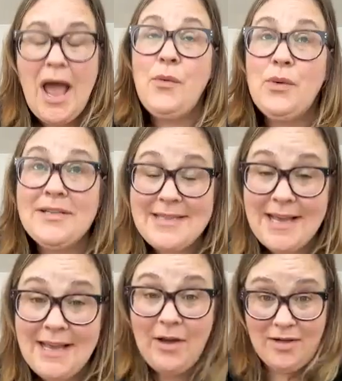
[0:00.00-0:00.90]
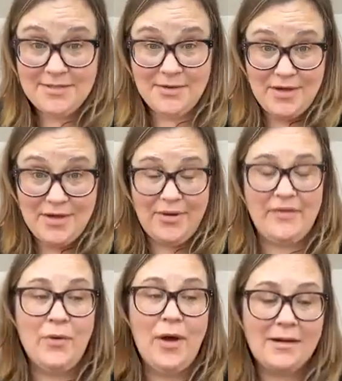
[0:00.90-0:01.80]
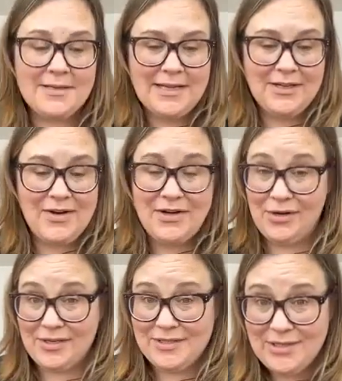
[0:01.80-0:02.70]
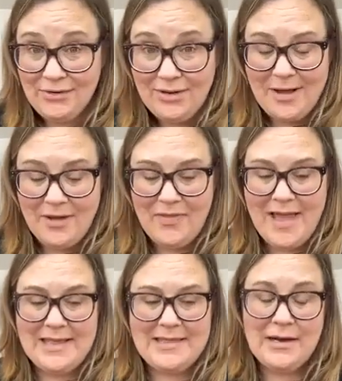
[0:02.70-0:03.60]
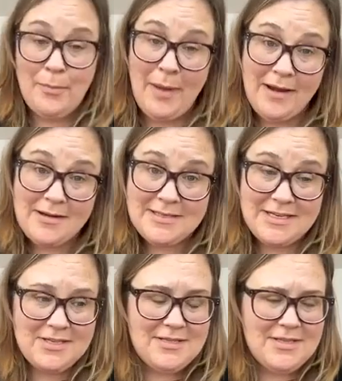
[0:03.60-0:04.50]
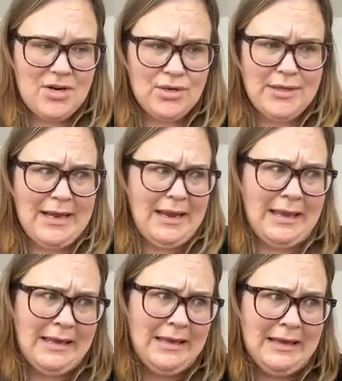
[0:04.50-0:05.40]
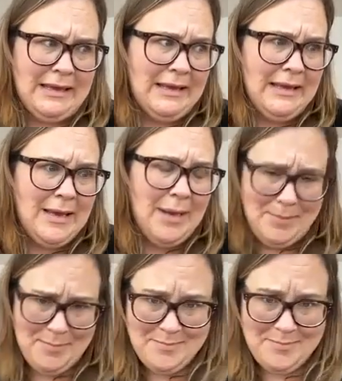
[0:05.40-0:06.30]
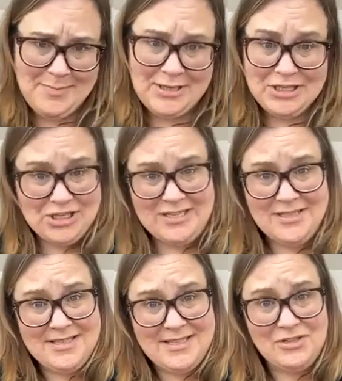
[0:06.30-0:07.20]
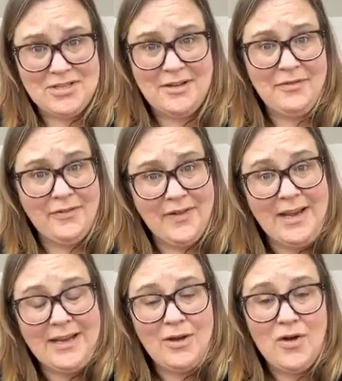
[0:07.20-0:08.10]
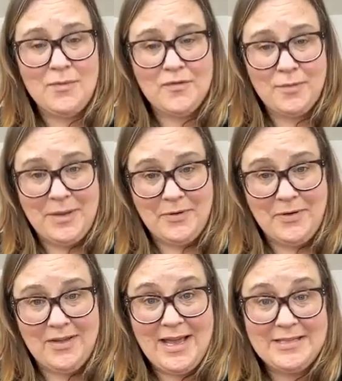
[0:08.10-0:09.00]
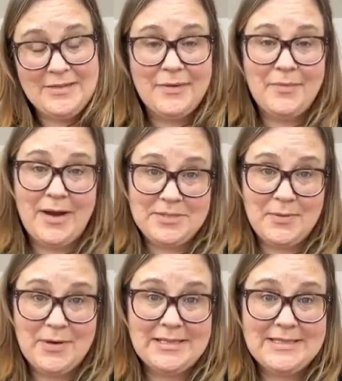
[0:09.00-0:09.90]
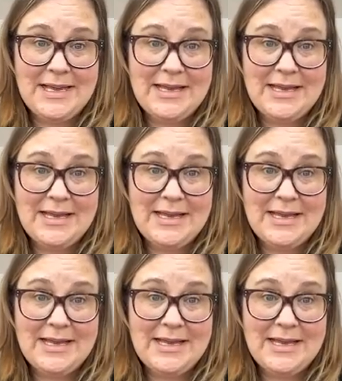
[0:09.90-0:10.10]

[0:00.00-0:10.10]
I will say also though, if you are a seller and you're concerned about that our buyer's agents are like magicians essentially for finding homes for people at different price points.